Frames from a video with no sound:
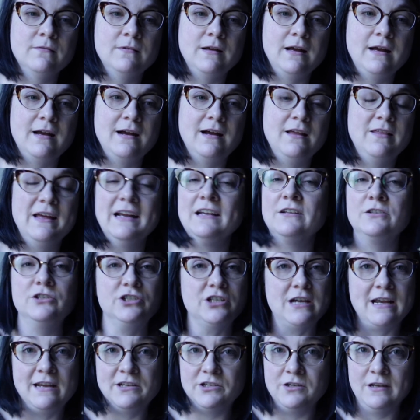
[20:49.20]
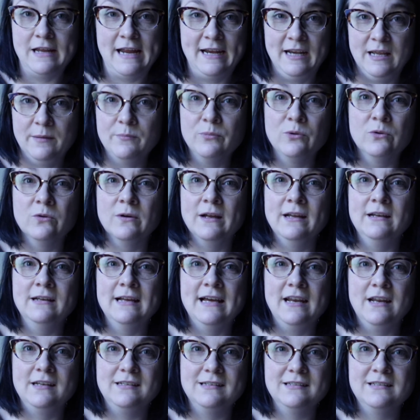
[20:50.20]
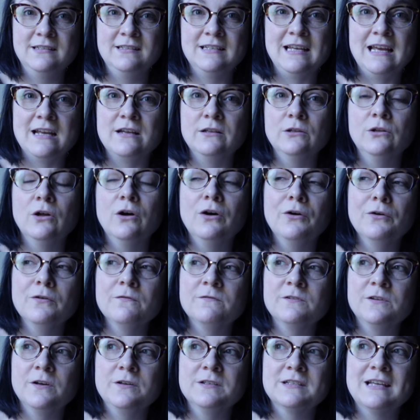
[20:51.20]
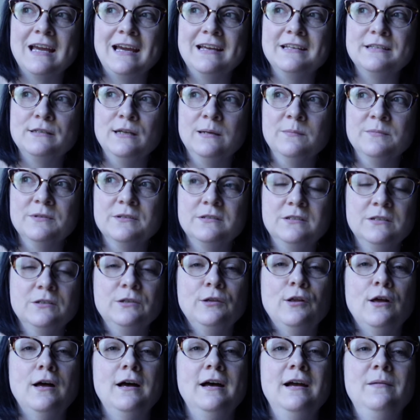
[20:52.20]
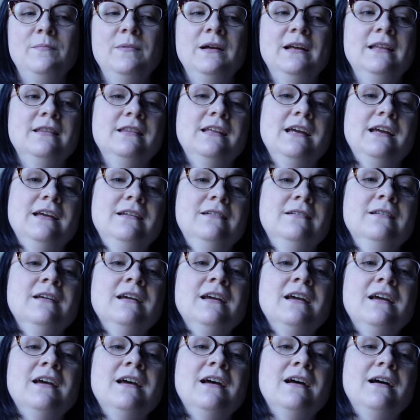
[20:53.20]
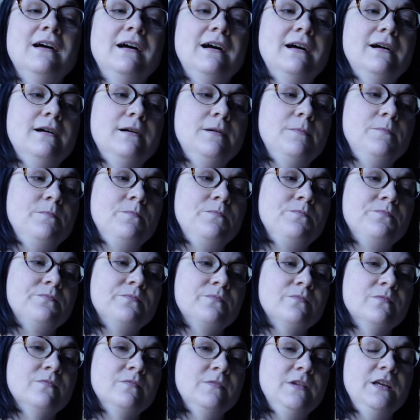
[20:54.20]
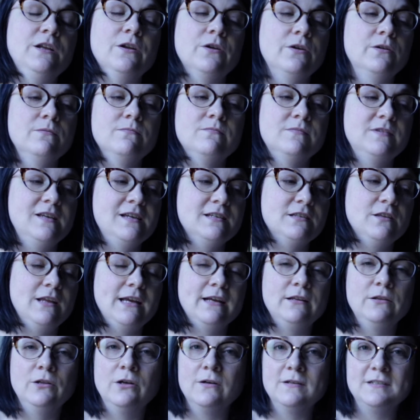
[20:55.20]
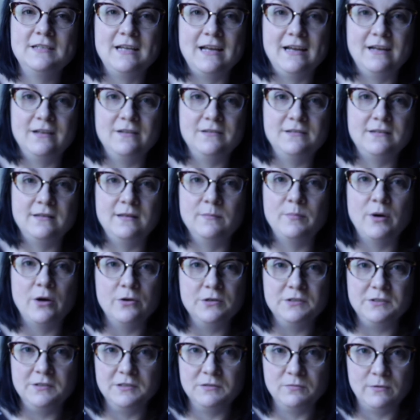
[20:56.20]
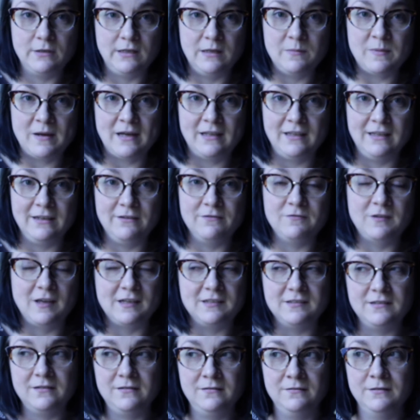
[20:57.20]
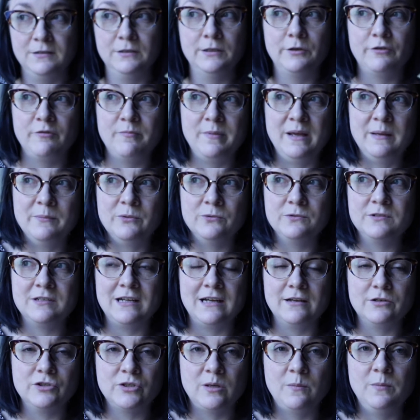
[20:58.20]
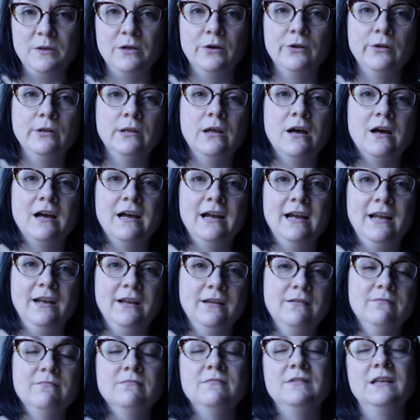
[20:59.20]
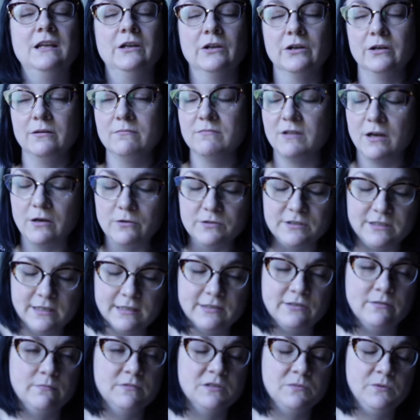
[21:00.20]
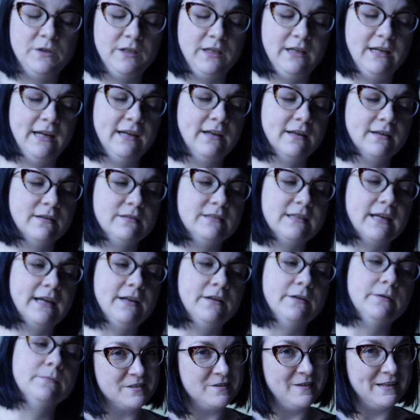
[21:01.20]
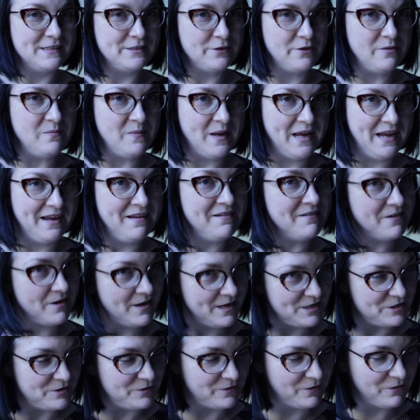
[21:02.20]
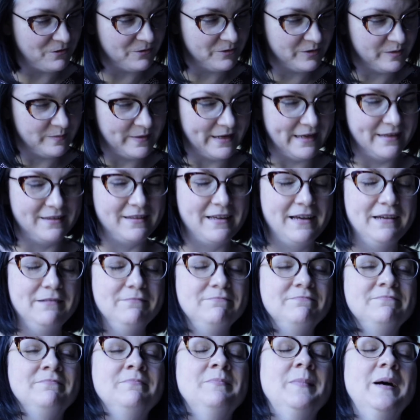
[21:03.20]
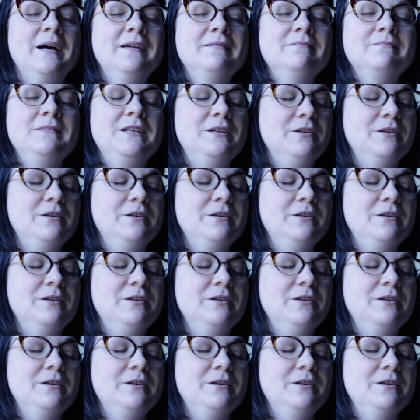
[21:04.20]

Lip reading: that can change at any point, and it doesn't take long for those case numbers to climb, and then you know, there's like lockdowns and the post is really badly affected and a lot of people start shopping online, and you know, the whole system's really inundated. So that's on me. I should have thought about that, but you